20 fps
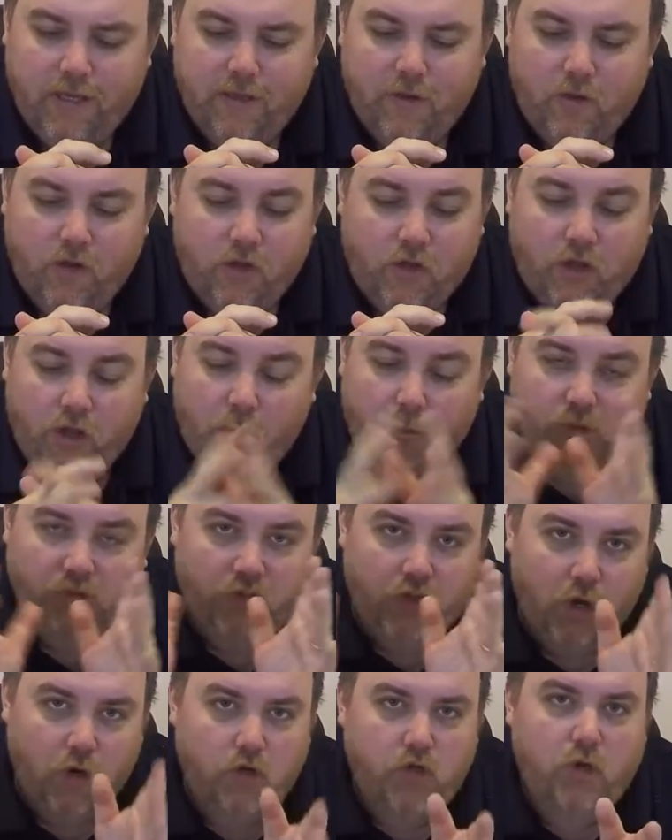there was
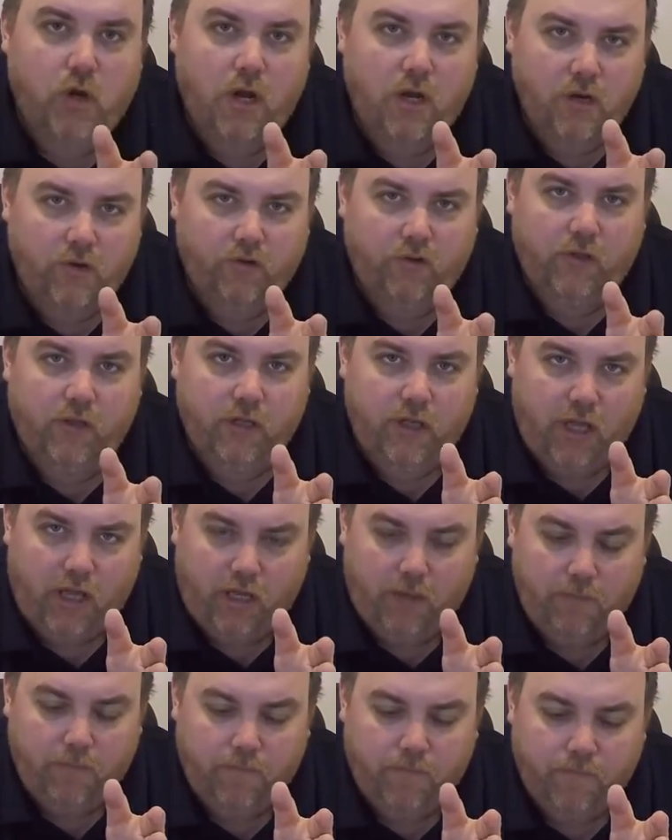no traders in the
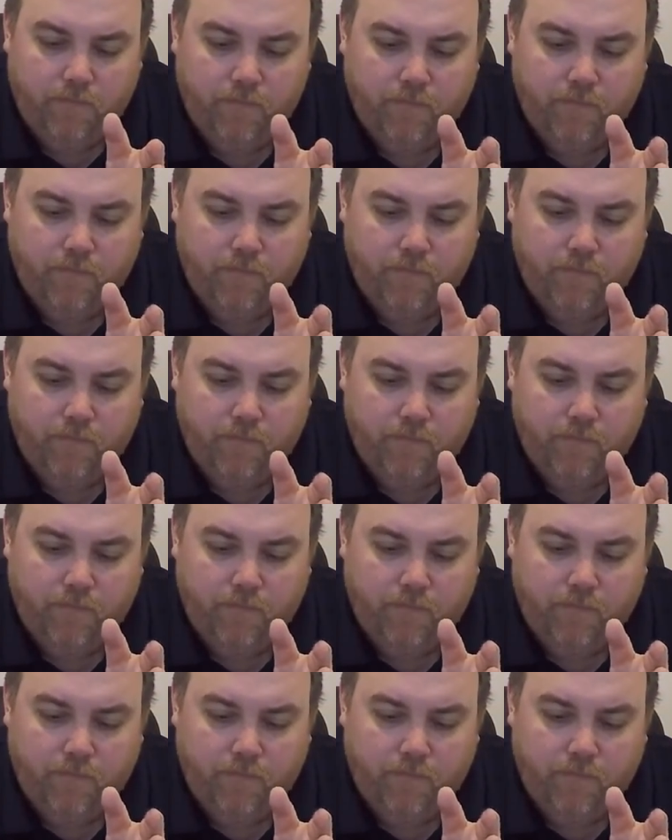game.